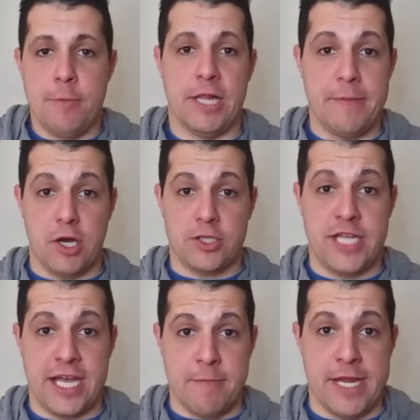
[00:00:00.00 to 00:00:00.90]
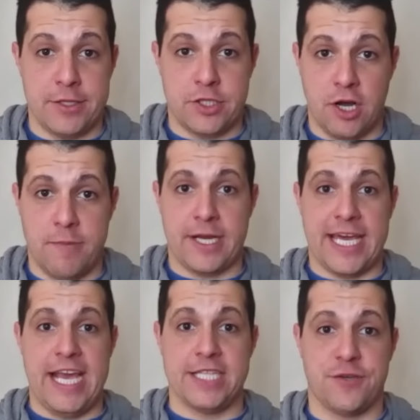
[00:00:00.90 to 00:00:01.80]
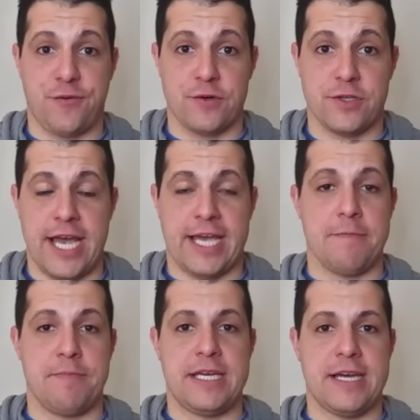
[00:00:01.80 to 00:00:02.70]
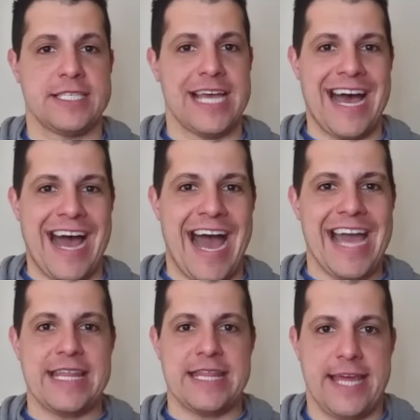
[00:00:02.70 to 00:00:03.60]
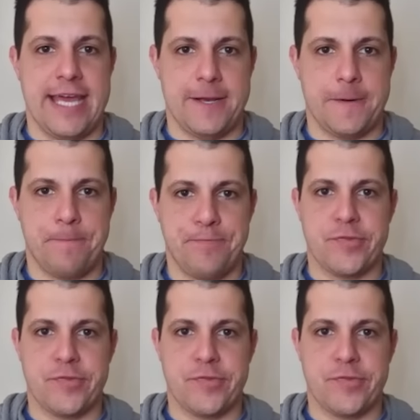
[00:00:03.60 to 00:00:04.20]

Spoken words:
But let me also take a minute and talk about Kansas for a second, because I think